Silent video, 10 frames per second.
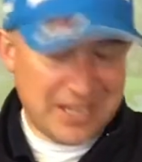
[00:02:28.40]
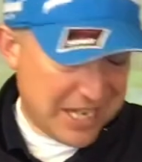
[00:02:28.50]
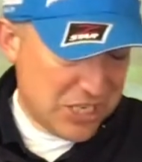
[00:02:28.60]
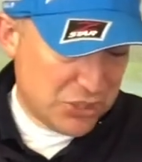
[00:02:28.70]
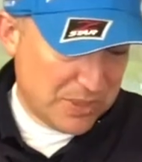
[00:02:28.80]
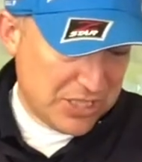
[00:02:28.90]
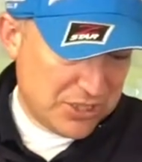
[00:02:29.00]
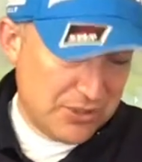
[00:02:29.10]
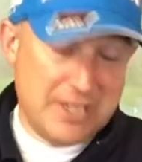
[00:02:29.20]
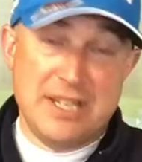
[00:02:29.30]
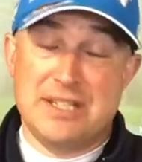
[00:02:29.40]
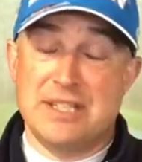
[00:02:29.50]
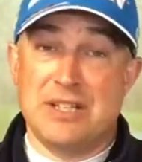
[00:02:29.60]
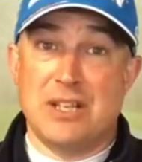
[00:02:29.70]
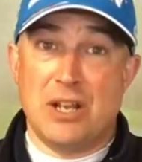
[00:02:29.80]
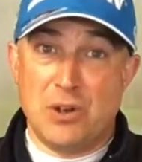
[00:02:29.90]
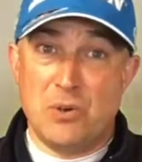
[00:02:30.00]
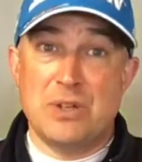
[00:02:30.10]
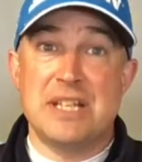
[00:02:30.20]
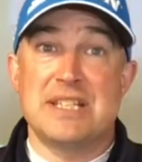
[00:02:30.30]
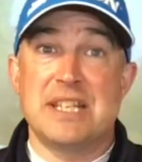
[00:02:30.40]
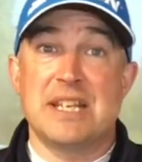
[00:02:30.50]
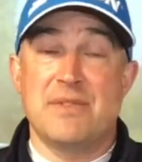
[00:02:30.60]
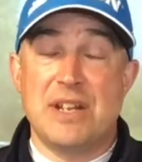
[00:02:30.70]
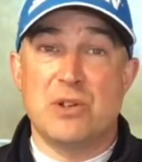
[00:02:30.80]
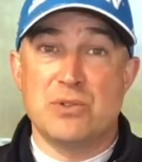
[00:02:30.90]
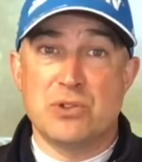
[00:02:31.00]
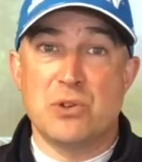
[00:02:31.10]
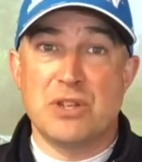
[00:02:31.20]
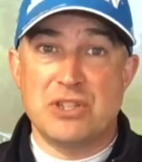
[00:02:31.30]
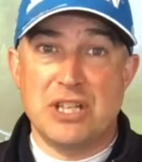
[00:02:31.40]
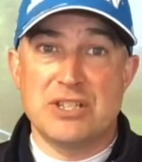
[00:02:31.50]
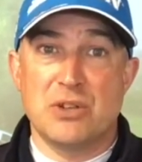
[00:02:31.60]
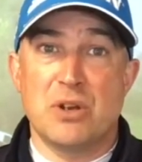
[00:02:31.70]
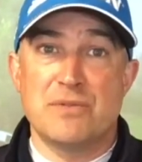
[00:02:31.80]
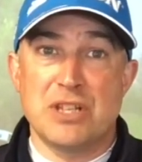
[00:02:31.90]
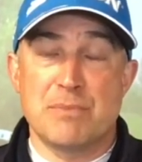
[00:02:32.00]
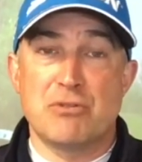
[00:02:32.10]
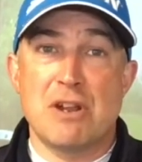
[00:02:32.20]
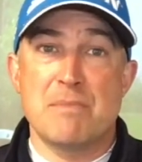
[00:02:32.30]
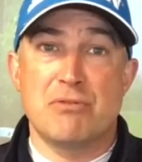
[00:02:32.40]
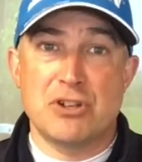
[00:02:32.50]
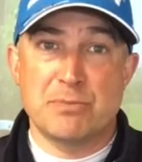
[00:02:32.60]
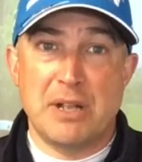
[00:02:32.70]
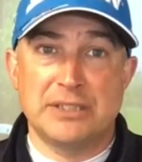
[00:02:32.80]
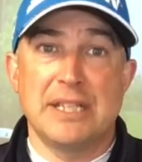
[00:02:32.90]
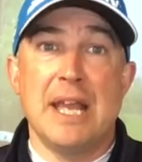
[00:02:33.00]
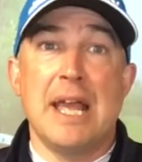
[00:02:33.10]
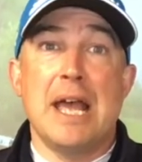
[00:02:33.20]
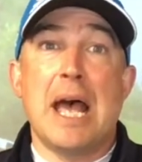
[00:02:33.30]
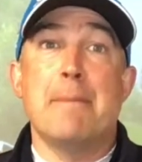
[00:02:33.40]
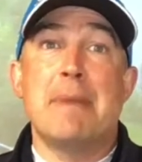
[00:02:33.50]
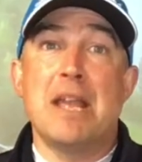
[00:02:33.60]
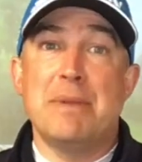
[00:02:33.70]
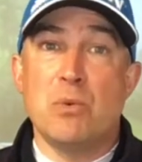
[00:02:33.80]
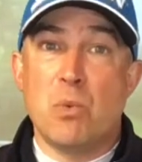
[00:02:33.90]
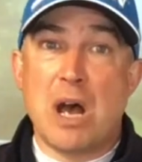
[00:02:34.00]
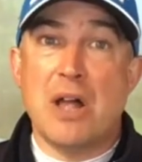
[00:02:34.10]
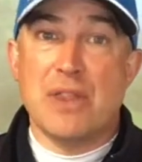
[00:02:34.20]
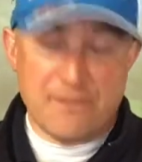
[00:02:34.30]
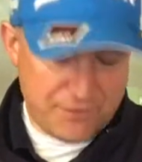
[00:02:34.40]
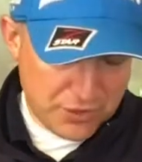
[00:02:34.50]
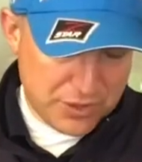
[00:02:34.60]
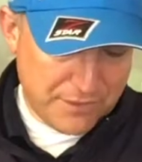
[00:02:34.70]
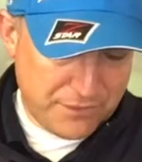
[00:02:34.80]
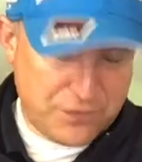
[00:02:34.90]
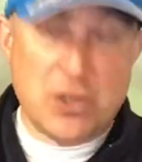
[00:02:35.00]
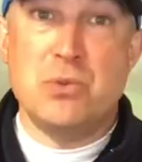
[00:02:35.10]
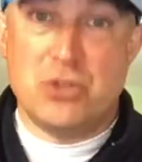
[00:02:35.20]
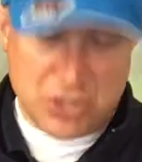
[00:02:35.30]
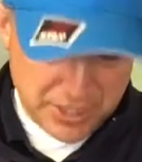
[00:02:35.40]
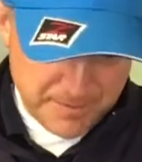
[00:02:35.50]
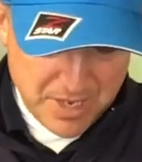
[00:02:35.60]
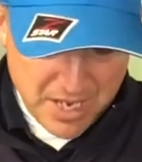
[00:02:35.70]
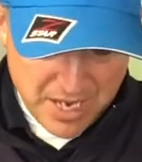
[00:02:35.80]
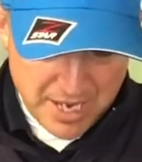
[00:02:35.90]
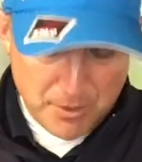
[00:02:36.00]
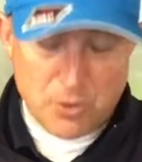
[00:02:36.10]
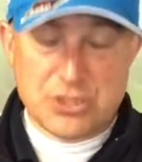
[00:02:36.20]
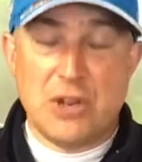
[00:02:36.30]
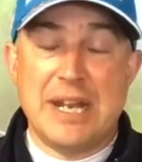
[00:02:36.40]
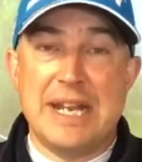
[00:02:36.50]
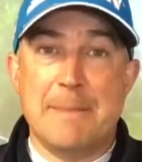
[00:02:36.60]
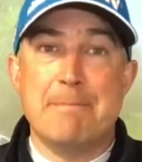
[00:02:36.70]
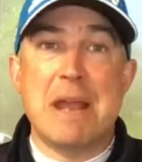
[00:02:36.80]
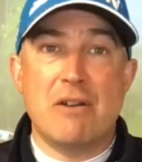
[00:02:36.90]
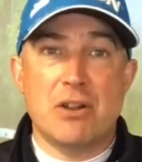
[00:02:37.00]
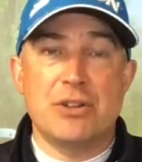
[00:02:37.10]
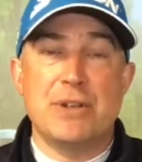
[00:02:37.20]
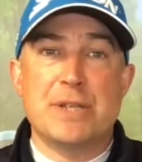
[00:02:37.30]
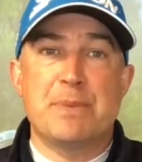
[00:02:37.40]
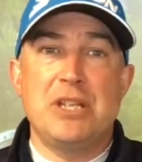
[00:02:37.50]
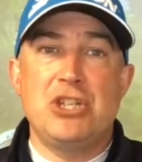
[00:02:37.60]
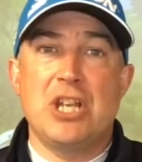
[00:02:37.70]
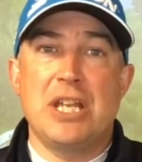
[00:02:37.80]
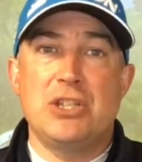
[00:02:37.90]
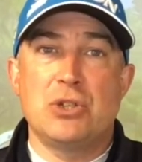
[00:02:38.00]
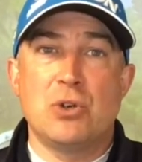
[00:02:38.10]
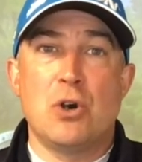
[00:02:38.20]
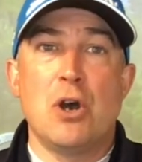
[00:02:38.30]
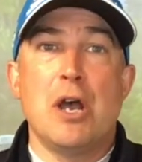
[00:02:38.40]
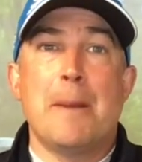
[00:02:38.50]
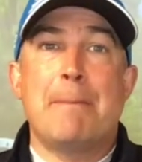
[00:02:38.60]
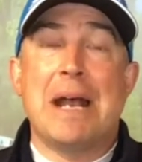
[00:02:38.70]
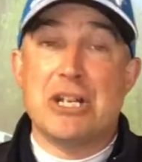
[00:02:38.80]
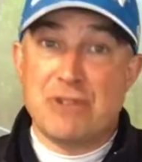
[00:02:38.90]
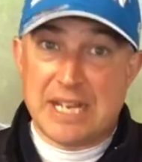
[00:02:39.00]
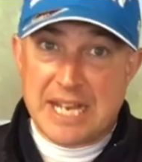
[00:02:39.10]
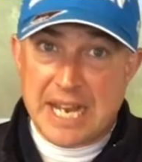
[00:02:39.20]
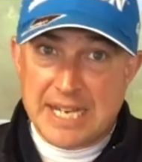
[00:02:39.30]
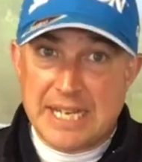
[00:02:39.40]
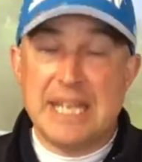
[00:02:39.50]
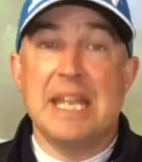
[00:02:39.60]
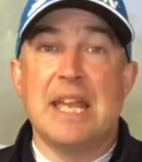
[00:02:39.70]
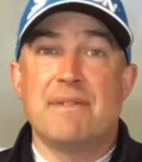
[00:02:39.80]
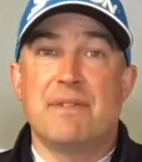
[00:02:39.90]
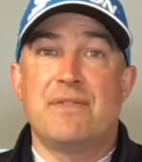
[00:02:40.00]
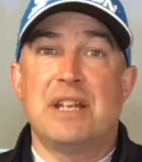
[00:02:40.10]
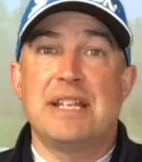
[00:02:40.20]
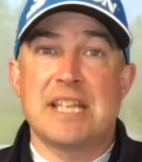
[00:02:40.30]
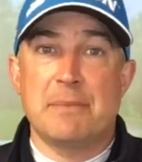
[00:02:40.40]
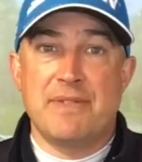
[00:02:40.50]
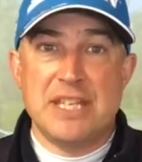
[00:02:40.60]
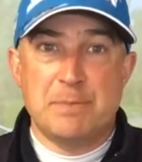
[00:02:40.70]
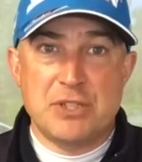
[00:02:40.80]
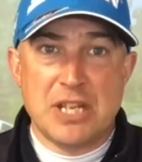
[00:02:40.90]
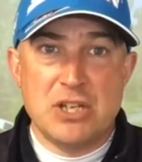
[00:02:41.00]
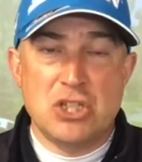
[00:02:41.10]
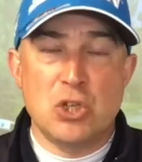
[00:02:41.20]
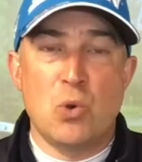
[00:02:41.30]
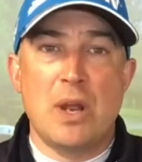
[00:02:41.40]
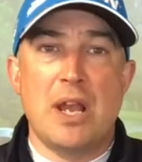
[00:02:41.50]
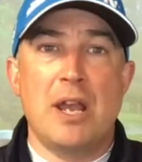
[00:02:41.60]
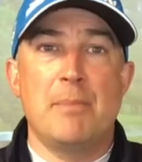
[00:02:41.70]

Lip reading: age 22 years old, his second event on tour this year, so obviously a bright prospect and maybe one for the future. Also in America on the USPGA Tour, Patrick Cantlay fulfilling some of his potential.